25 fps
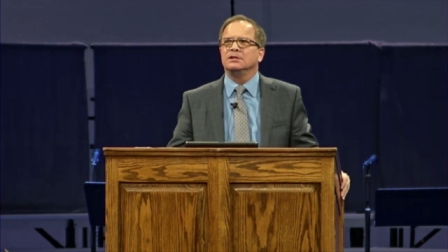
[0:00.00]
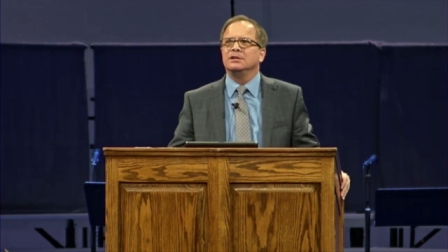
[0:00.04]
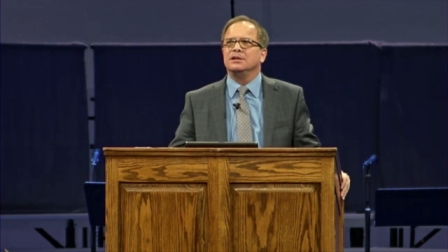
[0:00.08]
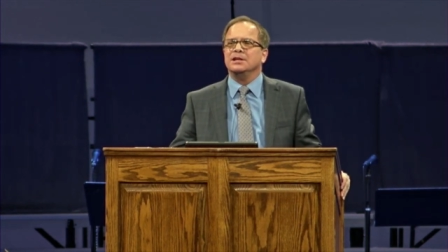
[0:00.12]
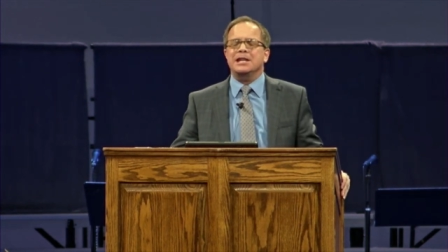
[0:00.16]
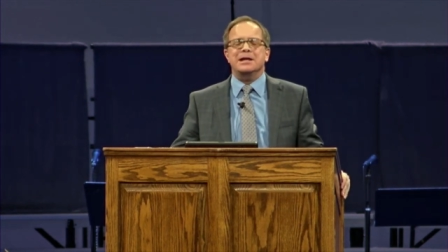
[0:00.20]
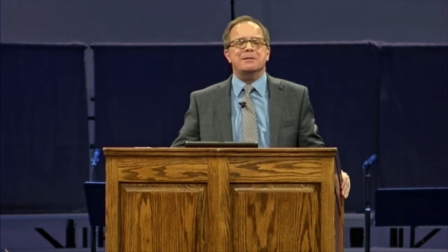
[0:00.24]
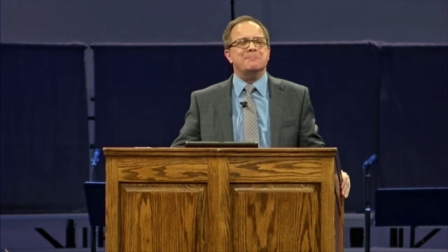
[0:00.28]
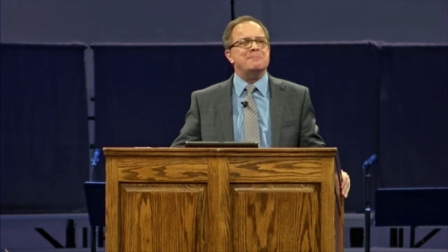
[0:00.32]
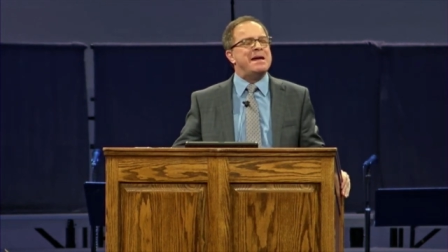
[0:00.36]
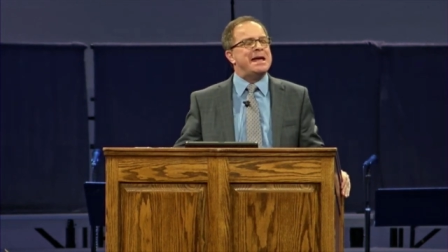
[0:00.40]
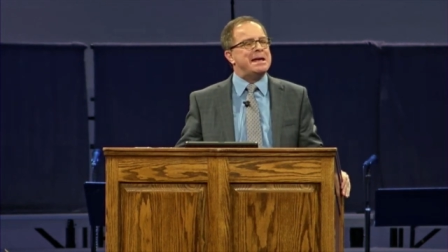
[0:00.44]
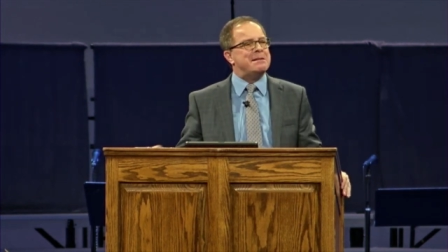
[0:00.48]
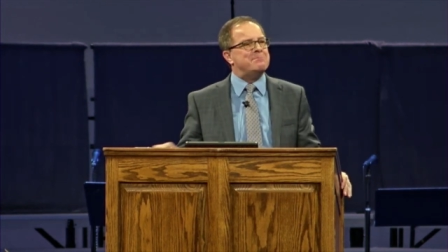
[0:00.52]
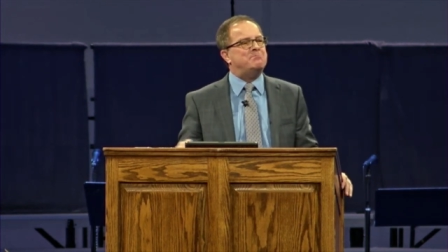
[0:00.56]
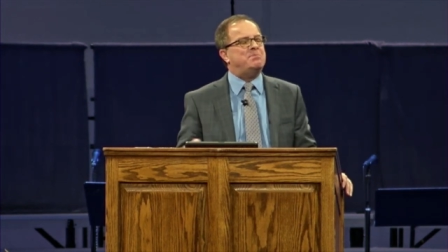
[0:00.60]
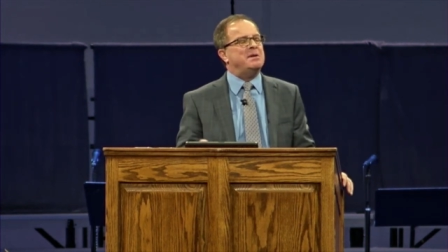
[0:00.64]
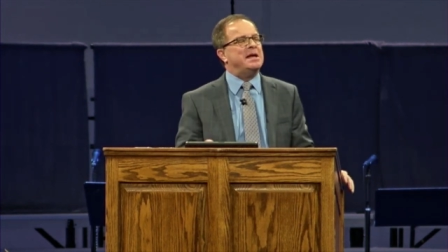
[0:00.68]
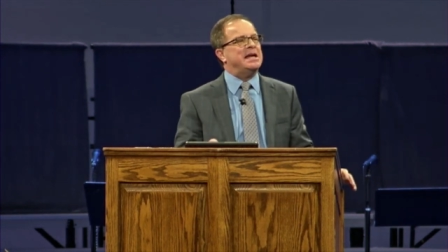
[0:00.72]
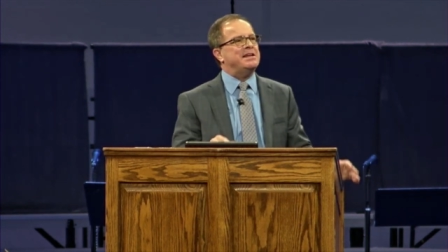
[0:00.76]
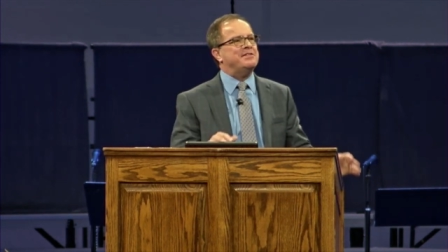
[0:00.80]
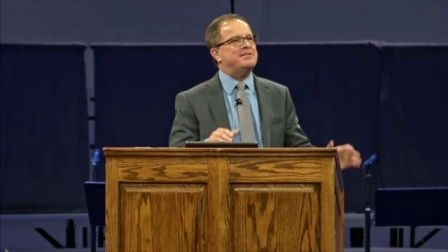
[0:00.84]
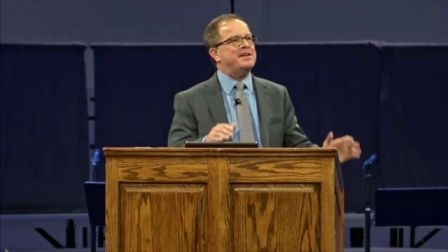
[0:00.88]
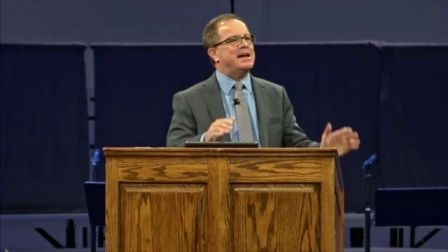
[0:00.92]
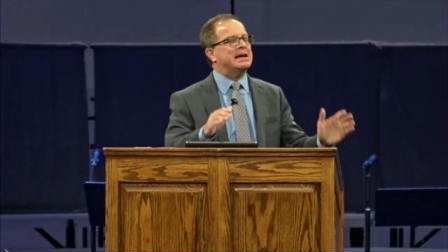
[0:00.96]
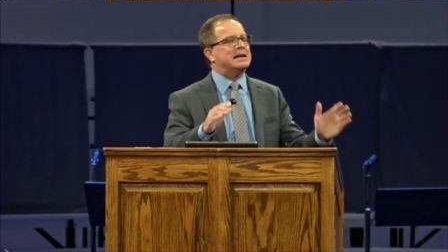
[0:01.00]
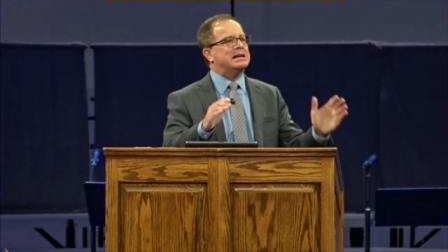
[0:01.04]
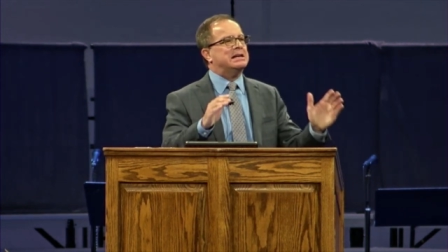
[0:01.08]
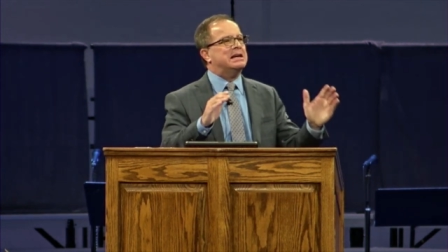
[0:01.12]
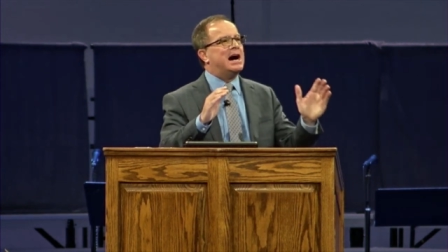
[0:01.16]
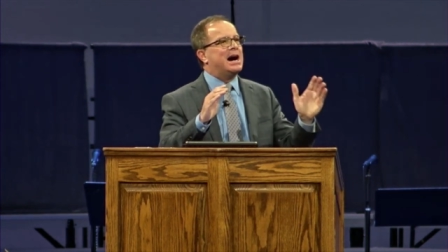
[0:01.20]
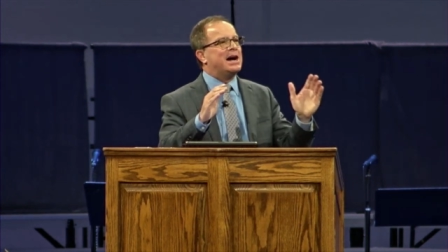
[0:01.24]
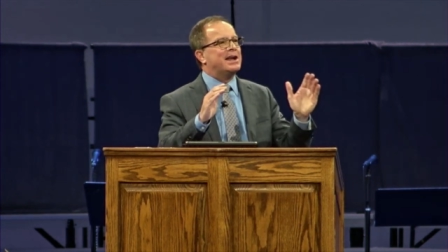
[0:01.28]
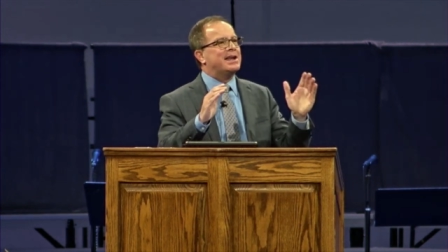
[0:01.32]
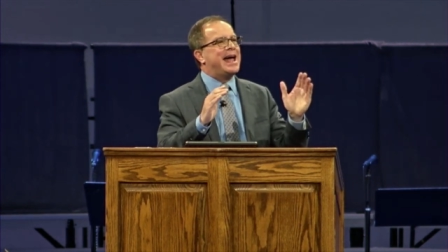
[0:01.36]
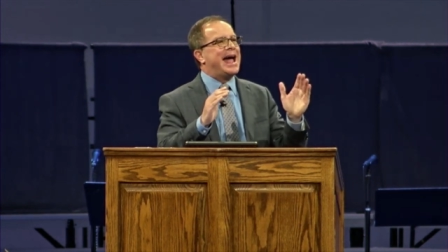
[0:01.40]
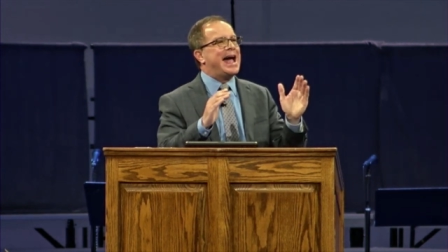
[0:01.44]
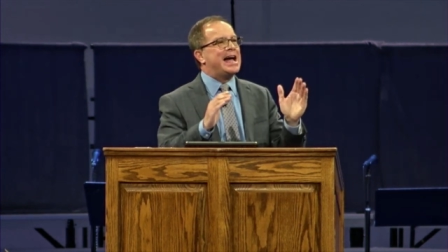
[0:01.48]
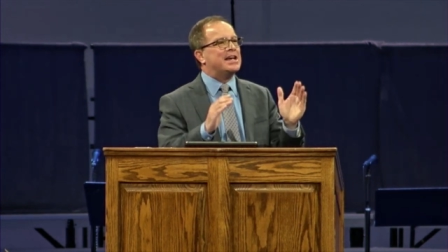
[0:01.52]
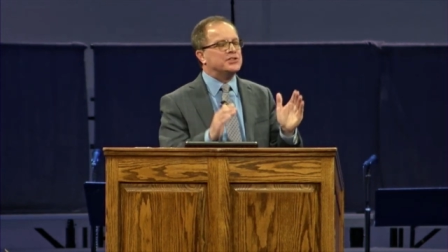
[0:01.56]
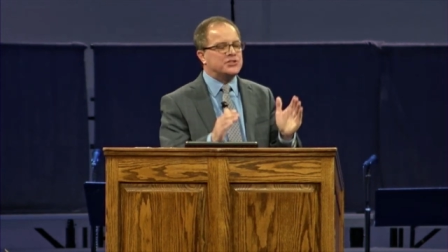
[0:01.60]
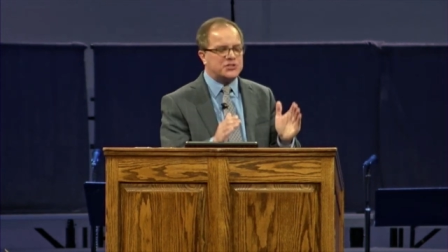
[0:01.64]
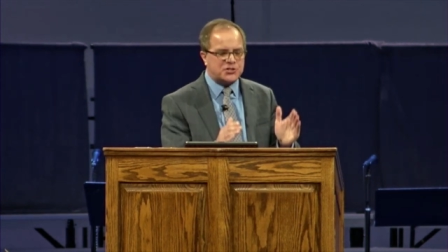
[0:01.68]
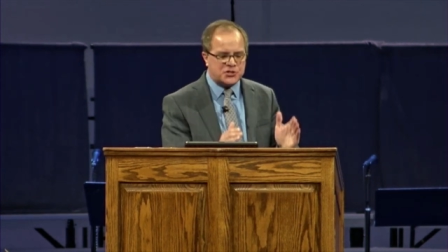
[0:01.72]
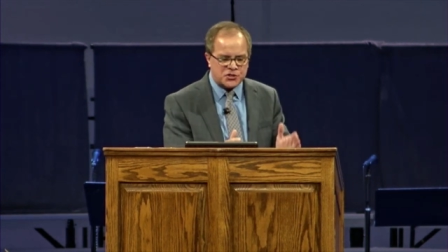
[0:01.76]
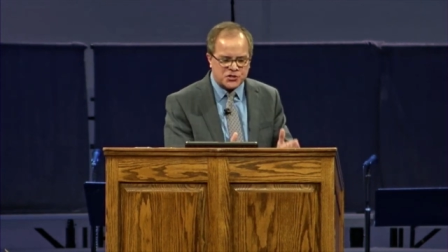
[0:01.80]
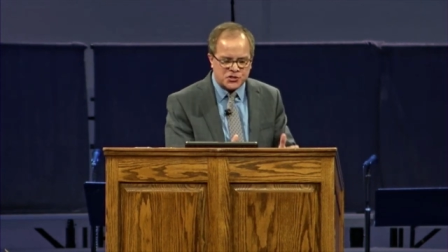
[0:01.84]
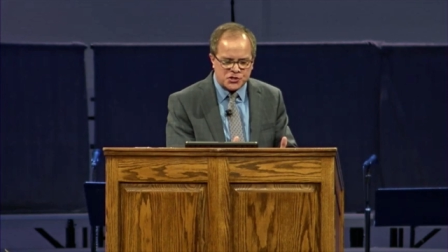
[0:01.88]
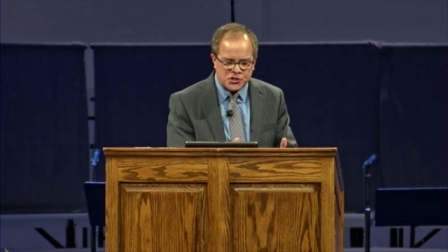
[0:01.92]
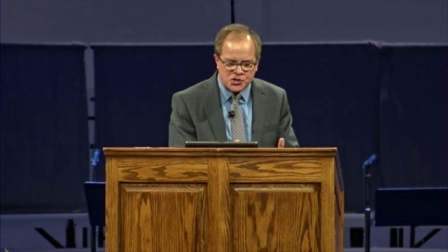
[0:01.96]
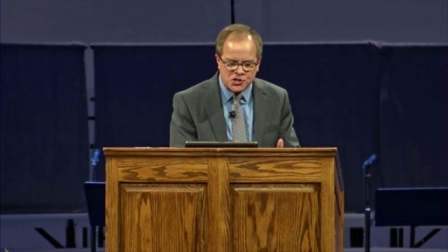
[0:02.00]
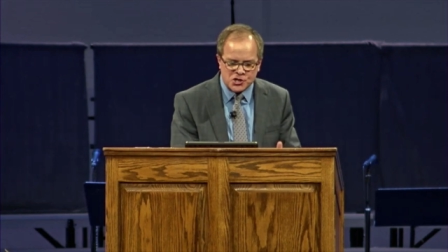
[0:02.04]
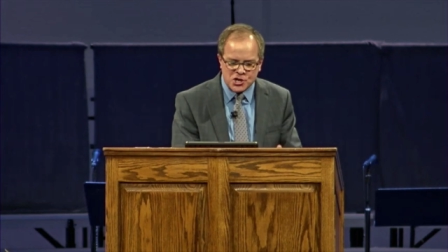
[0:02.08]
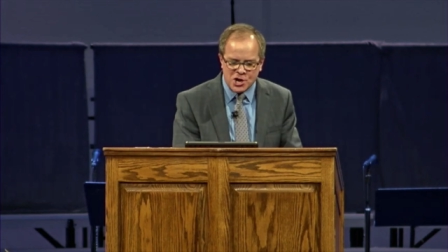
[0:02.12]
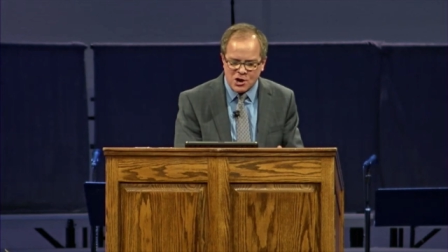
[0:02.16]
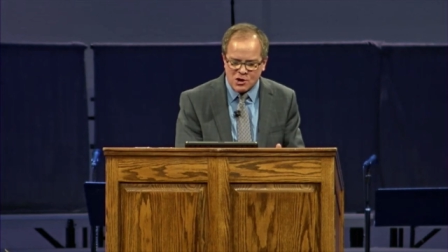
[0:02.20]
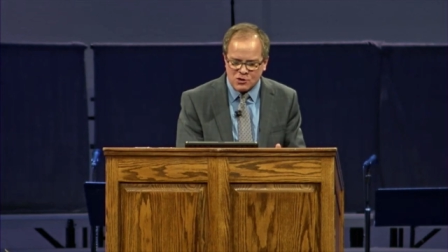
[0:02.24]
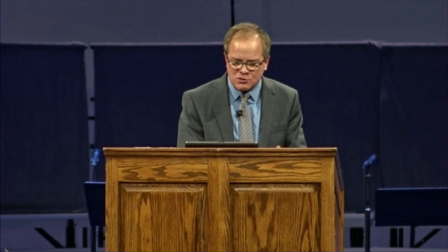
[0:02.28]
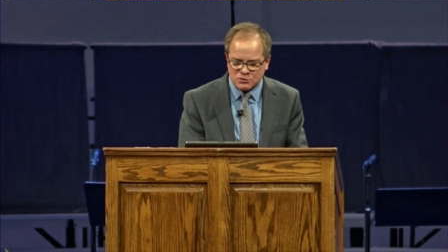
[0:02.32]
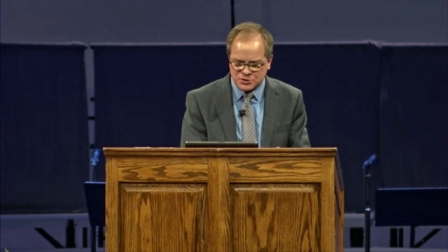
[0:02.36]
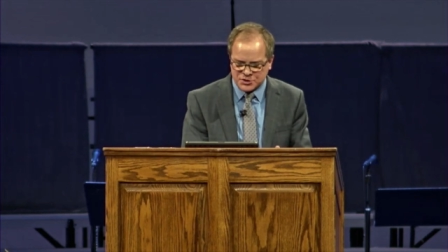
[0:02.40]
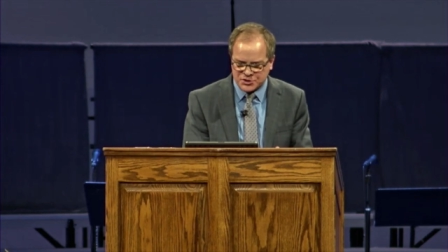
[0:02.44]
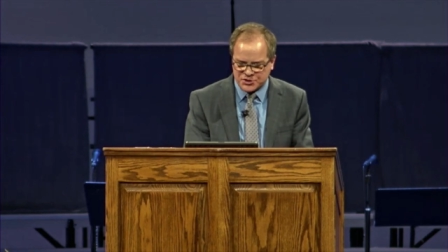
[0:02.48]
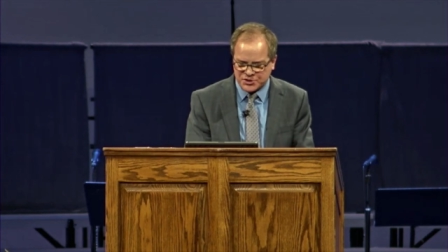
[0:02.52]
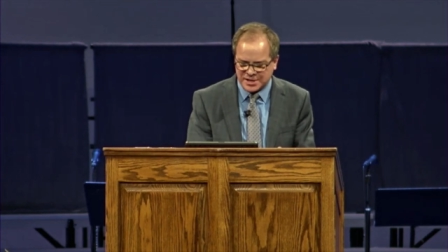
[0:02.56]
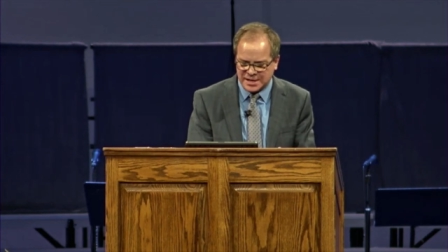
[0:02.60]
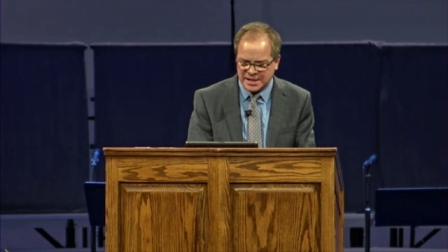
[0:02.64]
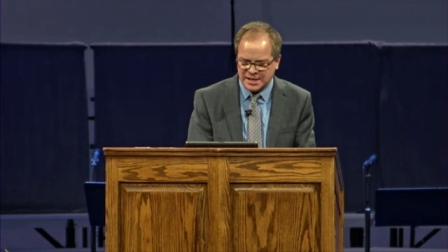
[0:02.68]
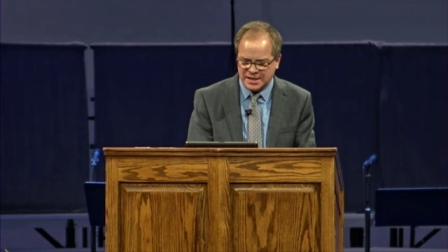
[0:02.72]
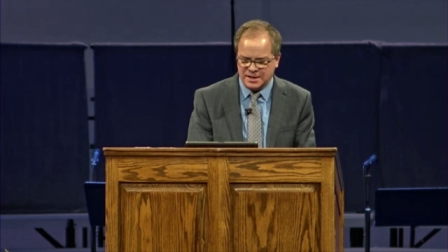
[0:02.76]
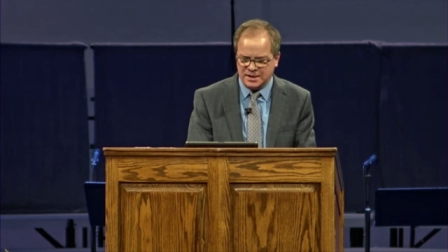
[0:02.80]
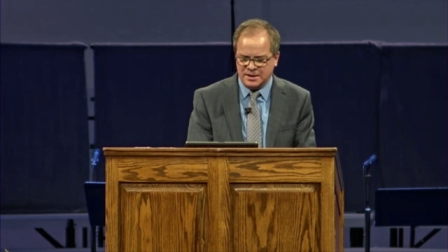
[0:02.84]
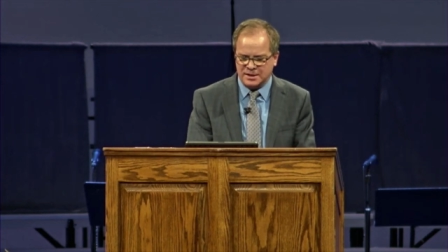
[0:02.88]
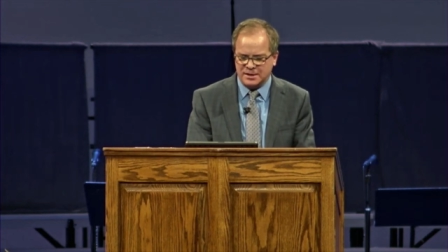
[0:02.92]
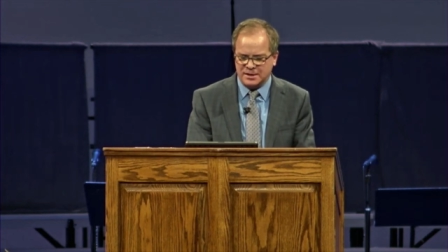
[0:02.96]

And it may be that God has chosen